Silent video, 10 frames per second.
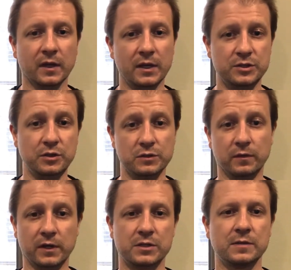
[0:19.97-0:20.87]
its
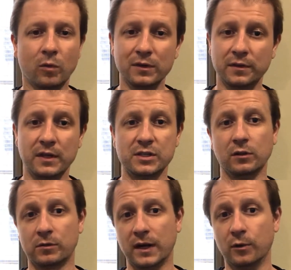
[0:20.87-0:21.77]
usefulness. One of the things I
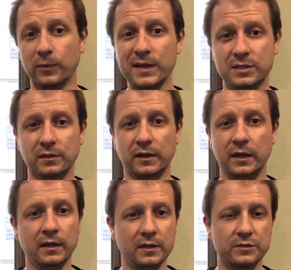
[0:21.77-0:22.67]
learned out
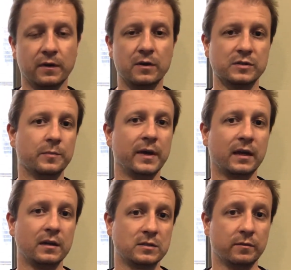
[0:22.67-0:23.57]
recently as far as the
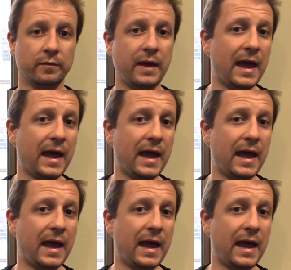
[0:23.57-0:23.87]
mechanism of